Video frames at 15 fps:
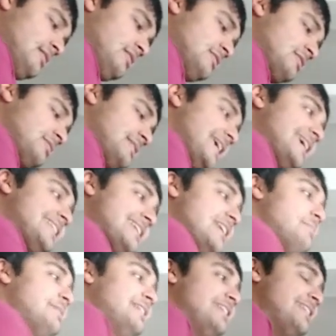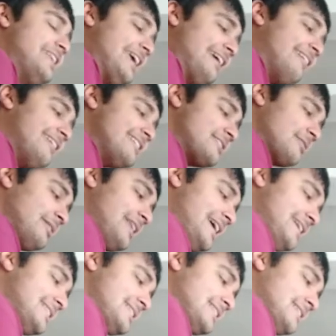so take an element in AI, so
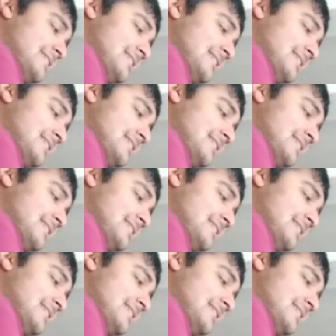let